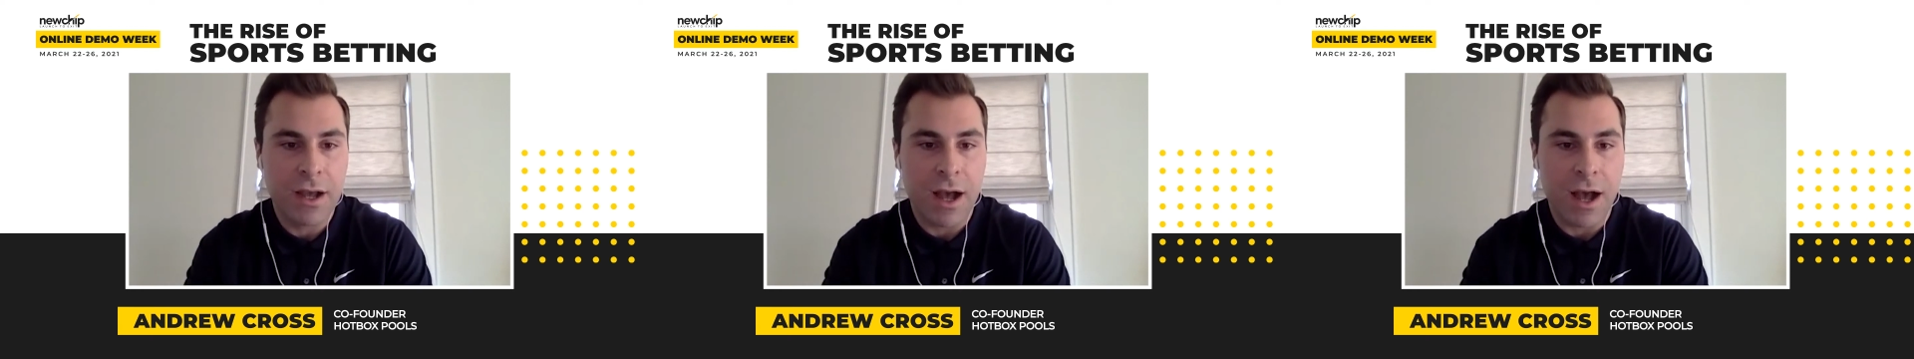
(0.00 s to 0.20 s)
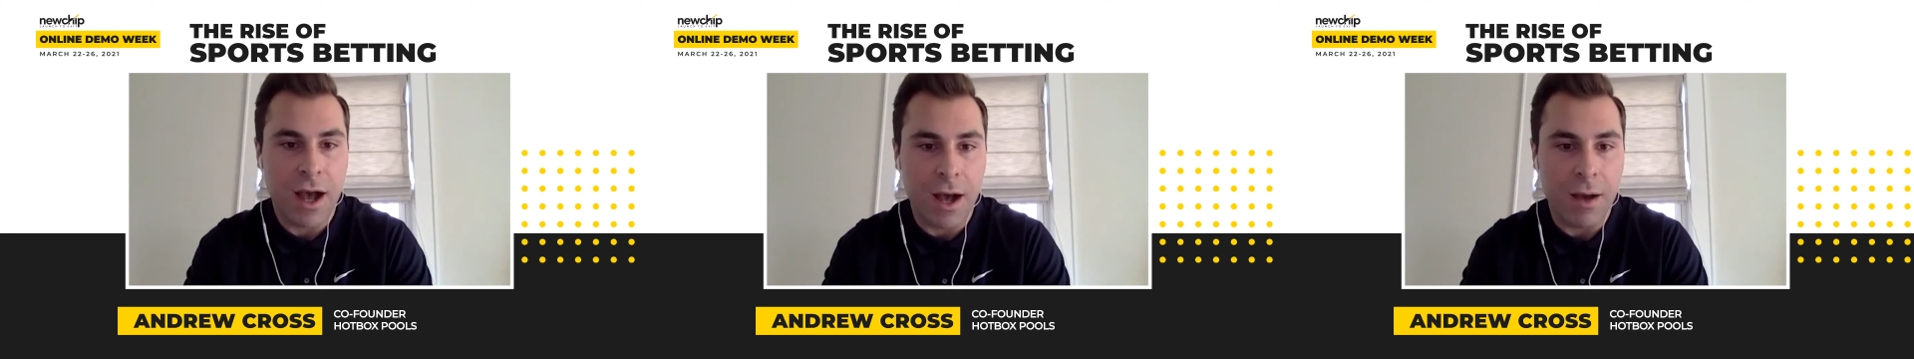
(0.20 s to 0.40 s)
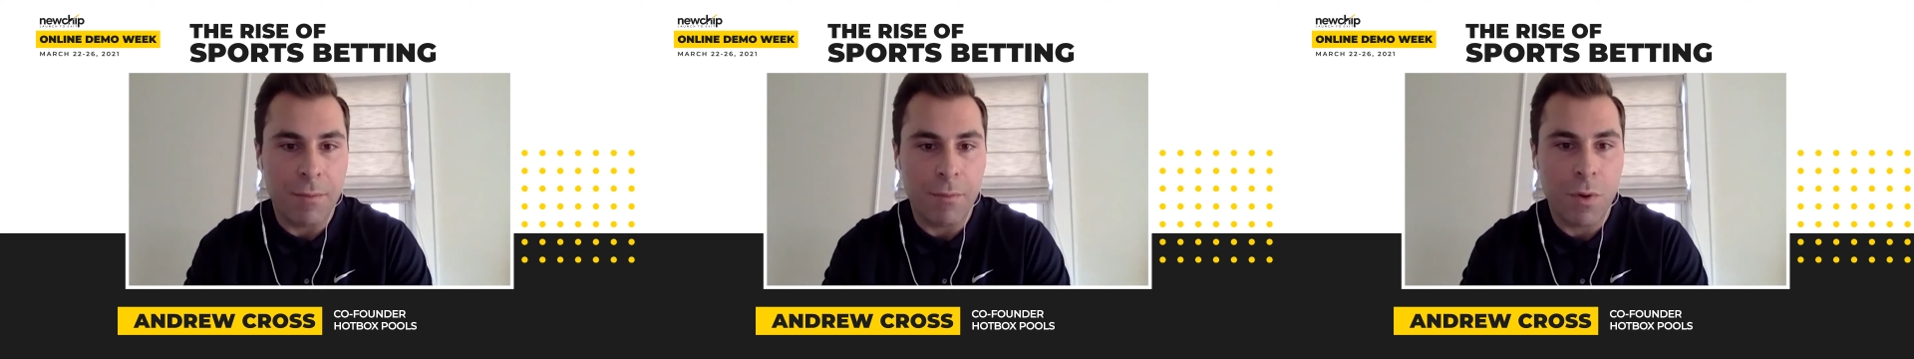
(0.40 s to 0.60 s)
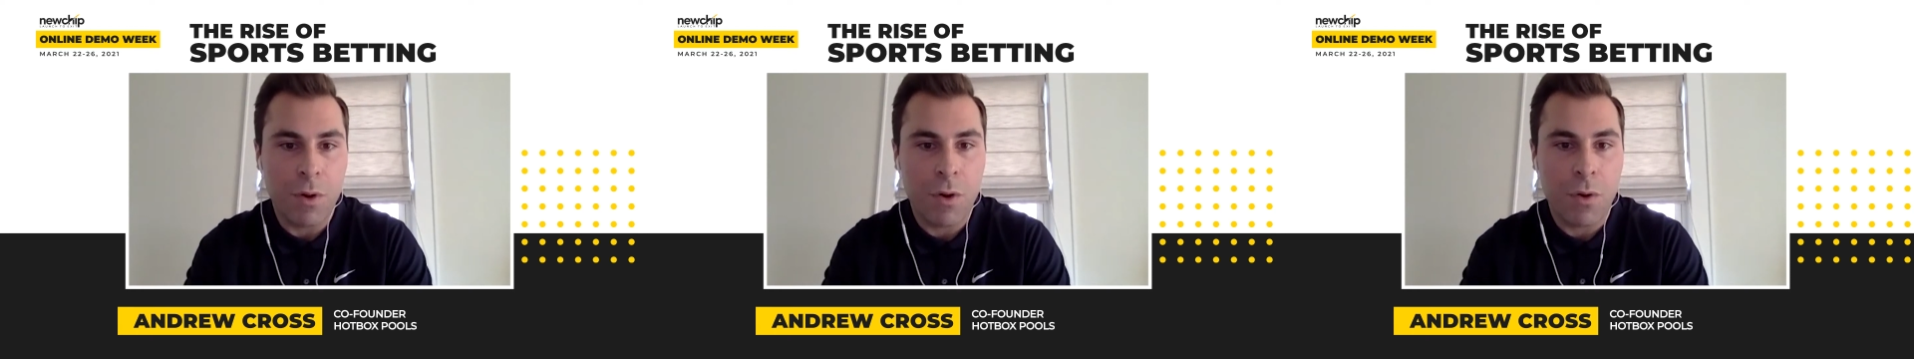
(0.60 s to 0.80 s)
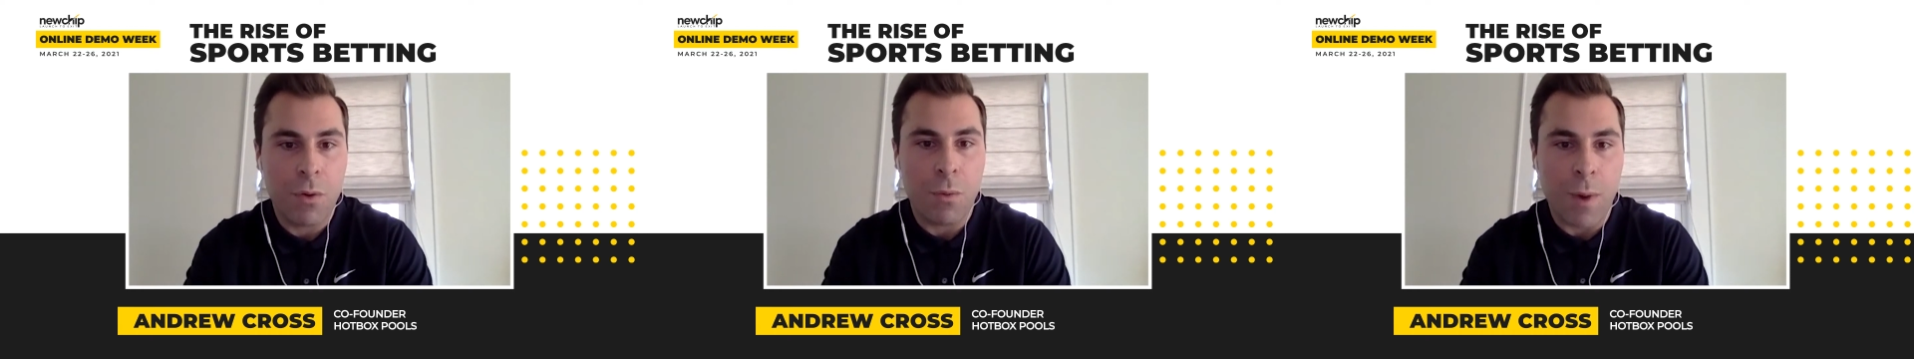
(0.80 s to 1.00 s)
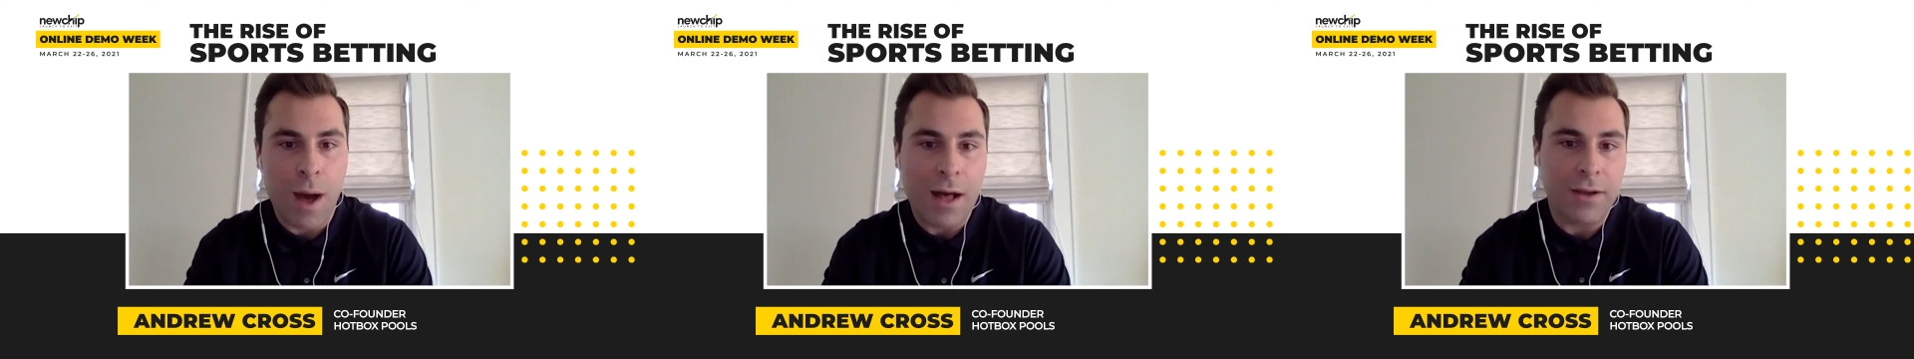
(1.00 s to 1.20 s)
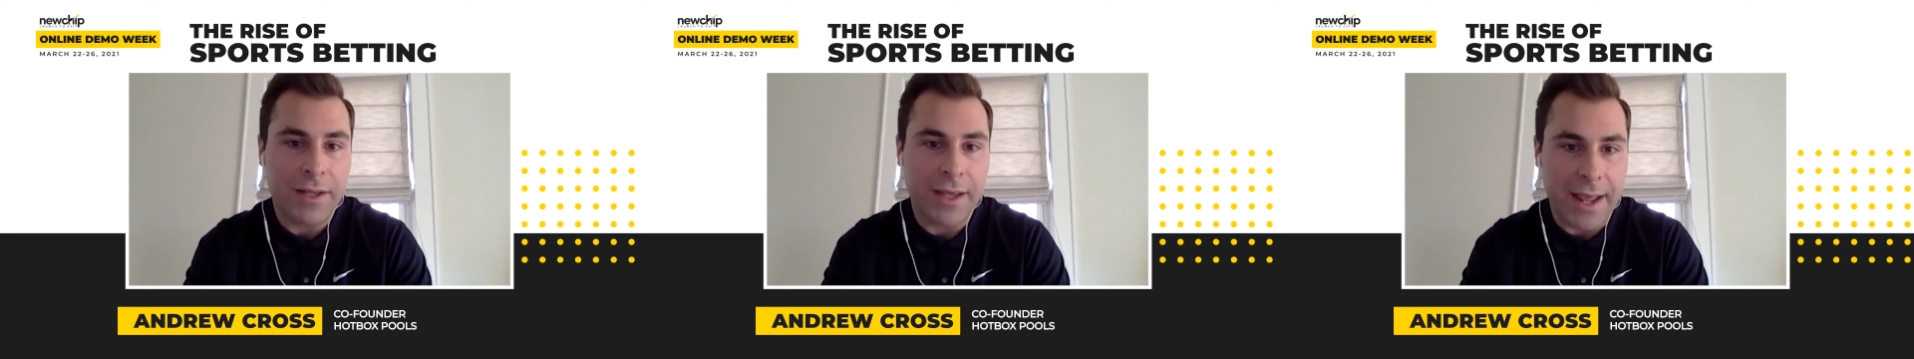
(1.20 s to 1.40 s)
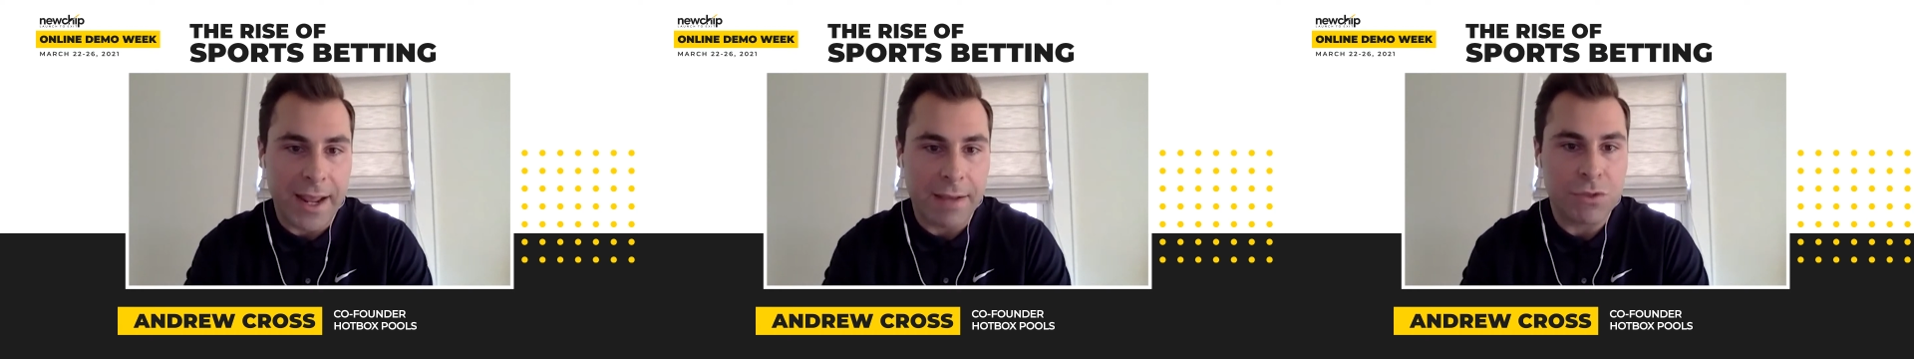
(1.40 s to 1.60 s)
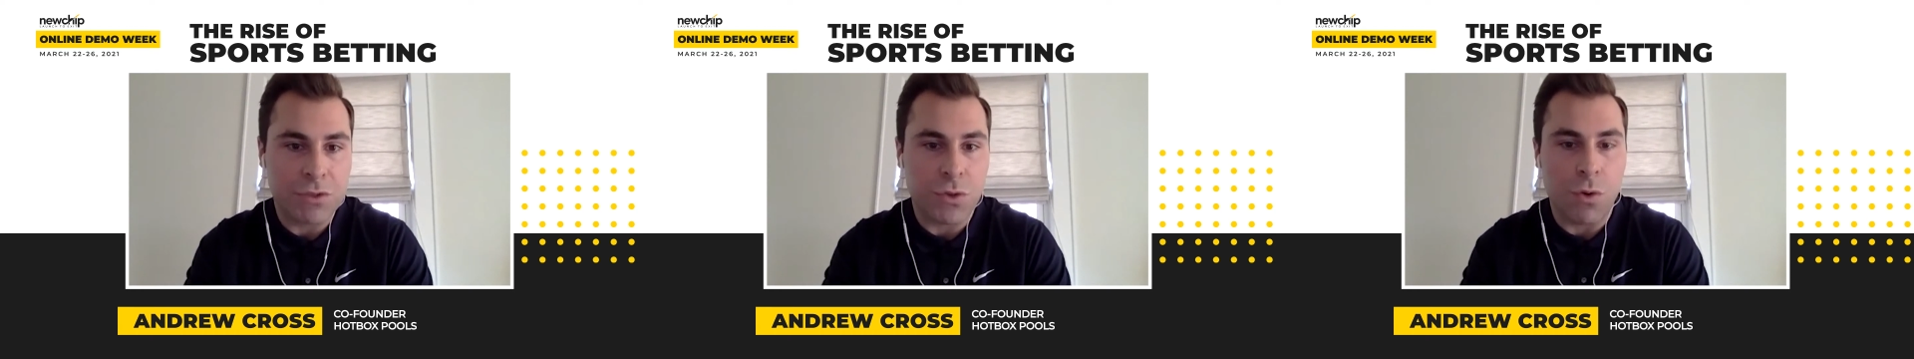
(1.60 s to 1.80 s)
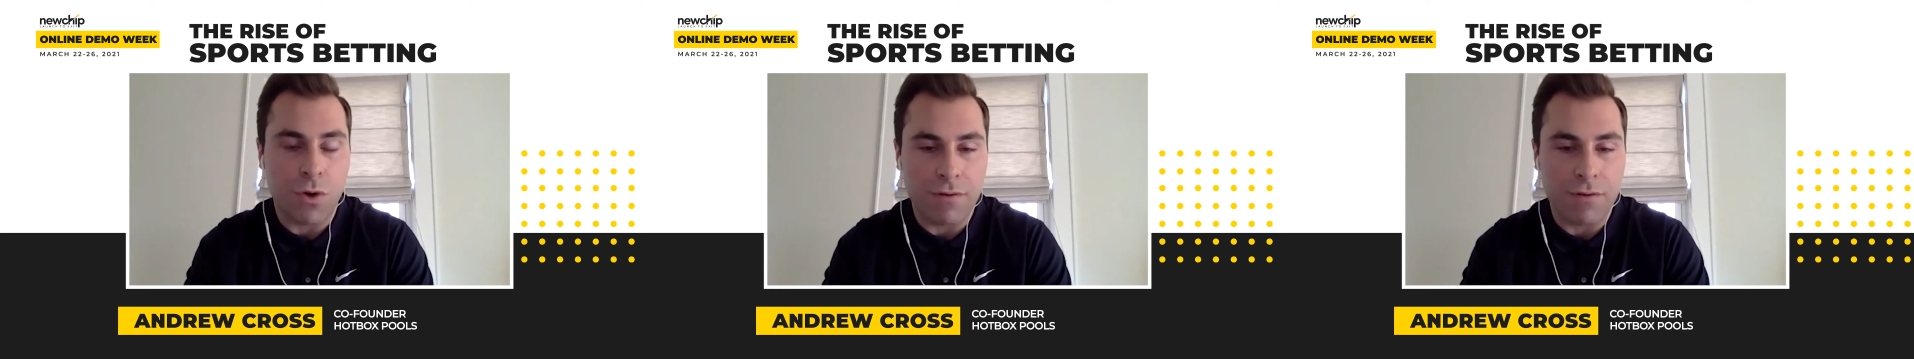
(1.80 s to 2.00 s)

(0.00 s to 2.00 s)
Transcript: while games or